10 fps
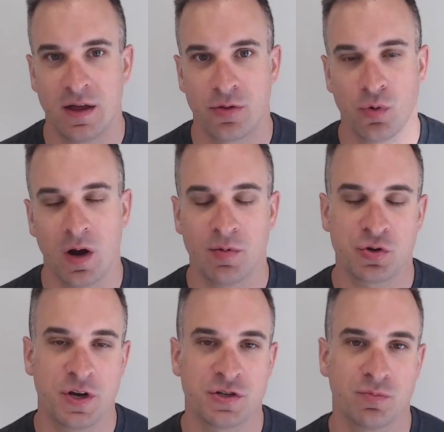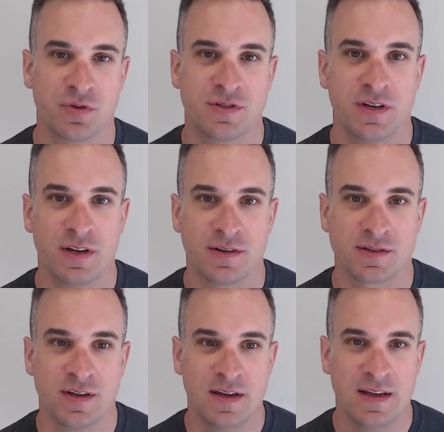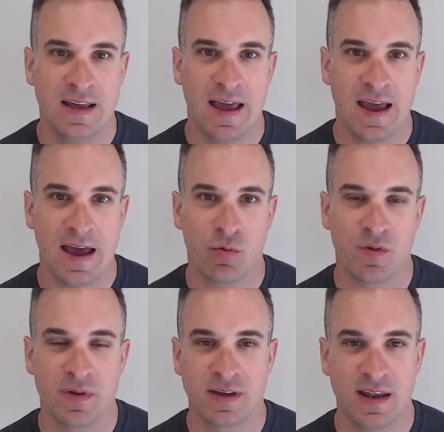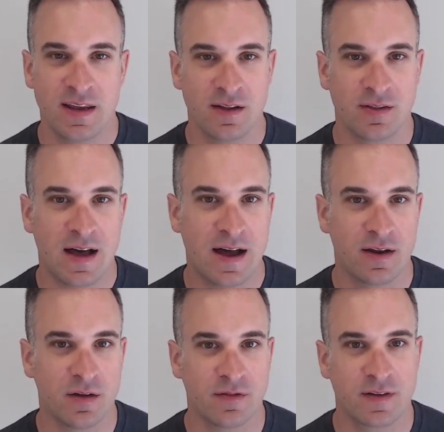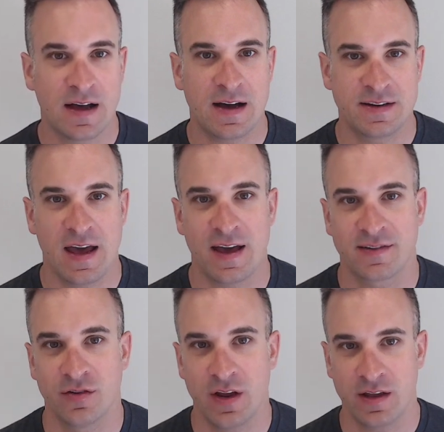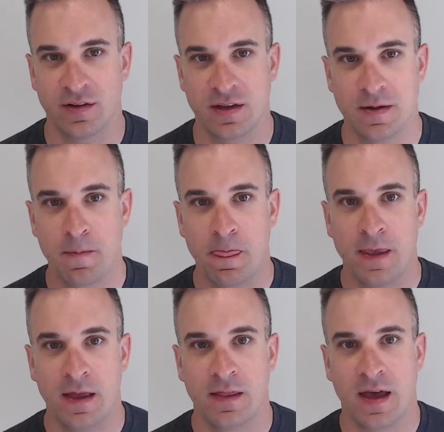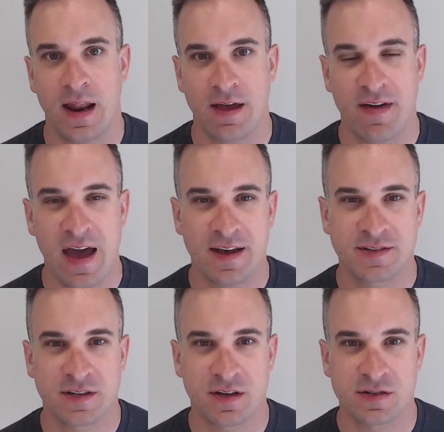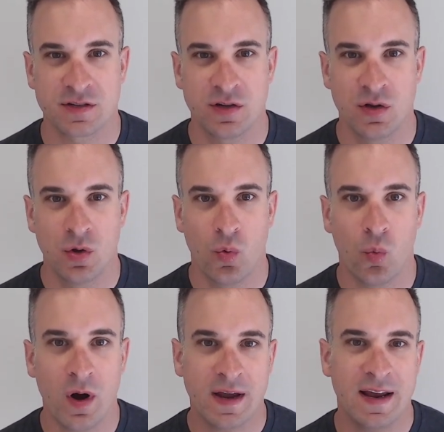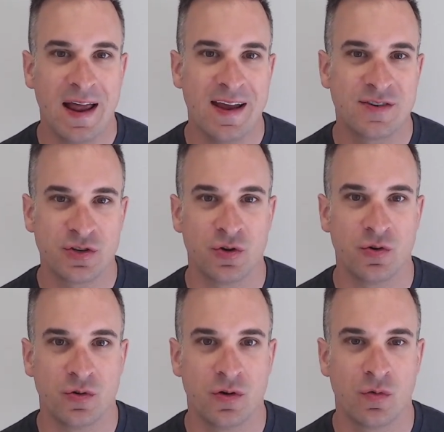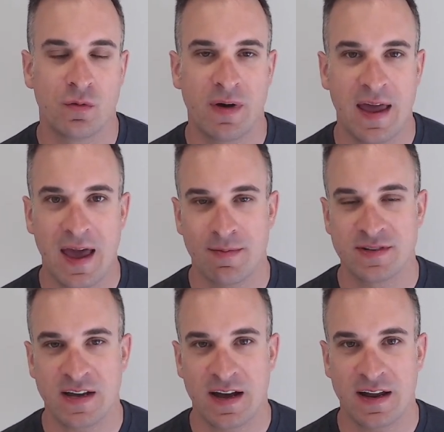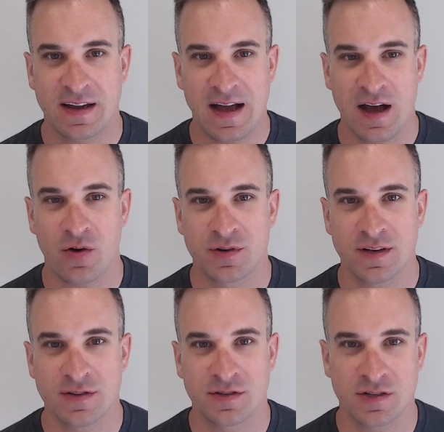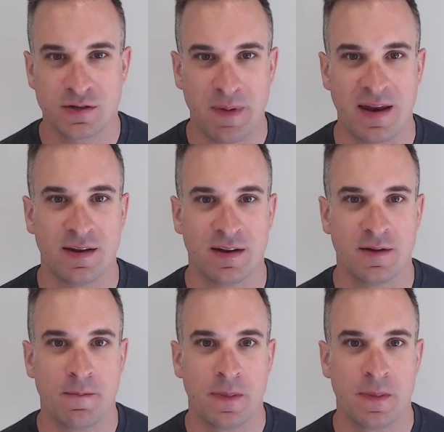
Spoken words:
through arbitration proceedings. And we've been getting a lot of contacts lately that have asked us, what can I do when my Amazon account is suspended?